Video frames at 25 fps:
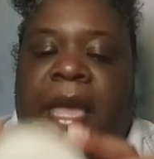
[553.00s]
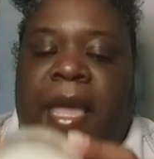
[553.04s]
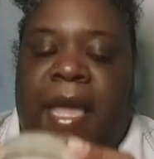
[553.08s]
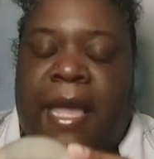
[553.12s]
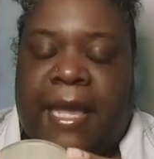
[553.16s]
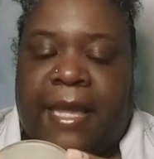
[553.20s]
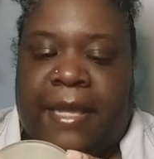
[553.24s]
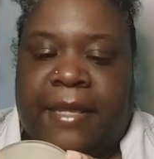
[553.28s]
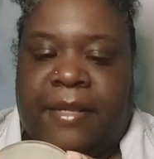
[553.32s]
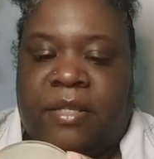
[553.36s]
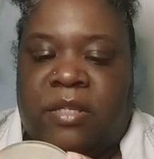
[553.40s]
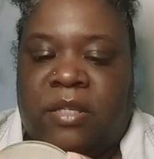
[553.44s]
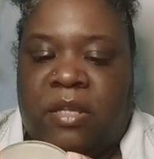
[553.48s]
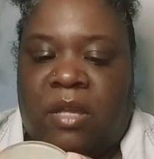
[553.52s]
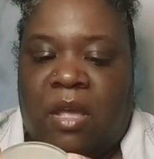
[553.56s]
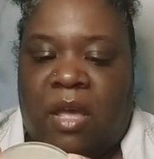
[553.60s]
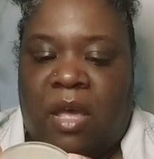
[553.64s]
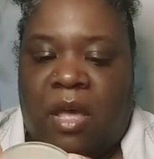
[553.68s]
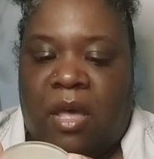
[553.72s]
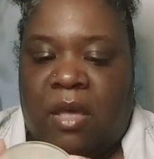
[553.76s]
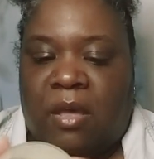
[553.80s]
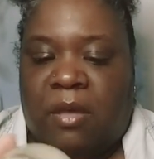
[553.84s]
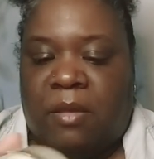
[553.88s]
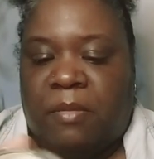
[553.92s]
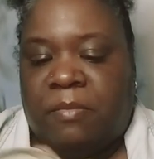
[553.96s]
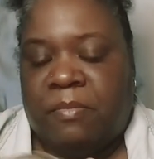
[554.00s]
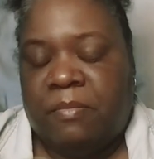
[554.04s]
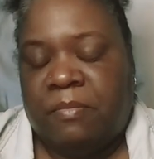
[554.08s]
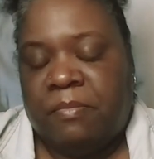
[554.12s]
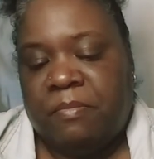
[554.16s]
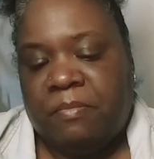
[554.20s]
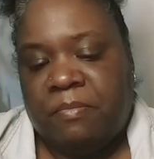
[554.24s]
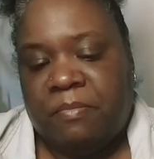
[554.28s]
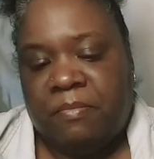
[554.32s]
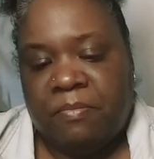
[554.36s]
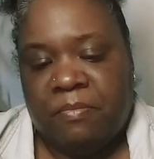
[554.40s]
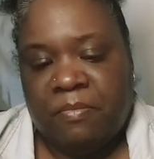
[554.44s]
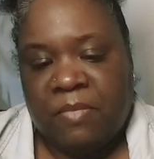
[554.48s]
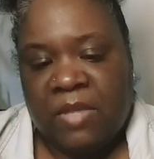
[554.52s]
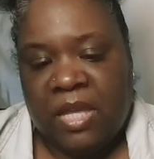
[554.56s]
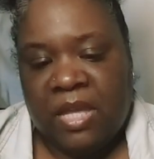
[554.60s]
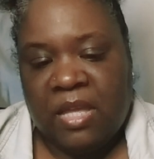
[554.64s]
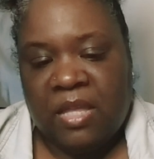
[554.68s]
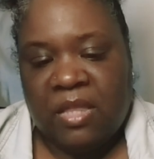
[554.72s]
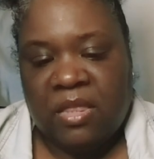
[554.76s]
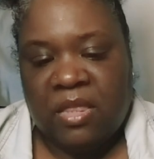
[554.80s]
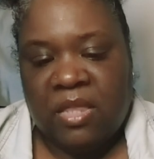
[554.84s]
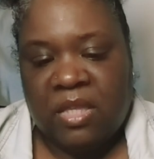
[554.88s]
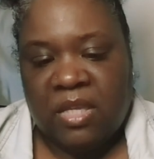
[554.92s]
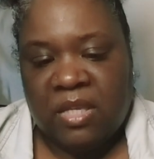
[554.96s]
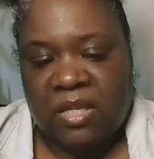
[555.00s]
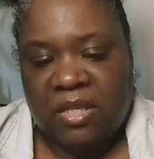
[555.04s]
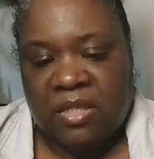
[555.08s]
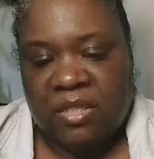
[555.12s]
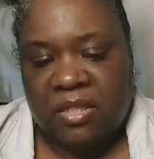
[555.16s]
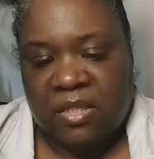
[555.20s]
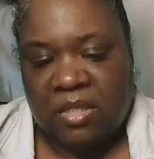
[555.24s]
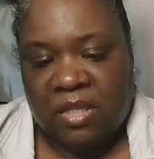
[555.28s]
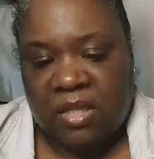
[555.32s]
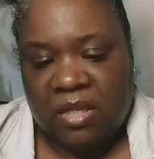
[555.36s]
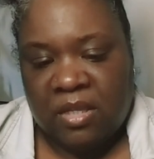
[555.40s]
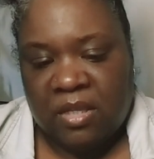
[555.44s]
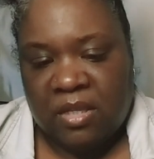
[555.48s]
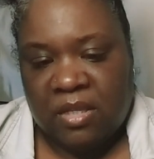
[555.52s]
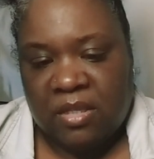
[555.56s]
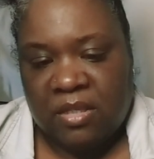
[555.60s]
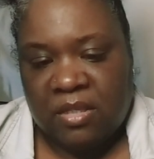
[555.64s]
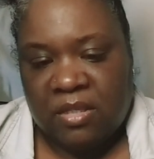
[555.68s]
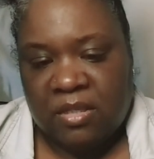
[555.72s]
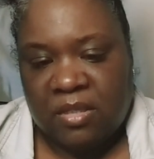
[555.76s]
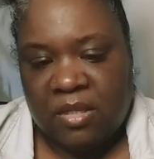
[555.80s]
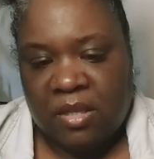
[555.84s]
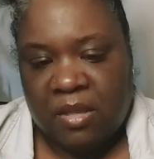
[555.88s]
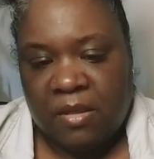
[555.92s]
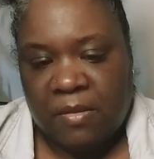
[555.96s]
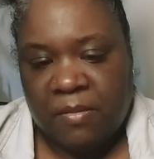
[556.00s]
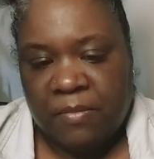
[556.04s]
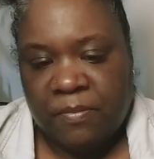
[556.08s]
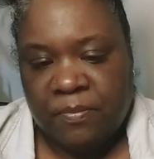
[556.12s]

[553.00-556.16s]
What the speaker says: And in this is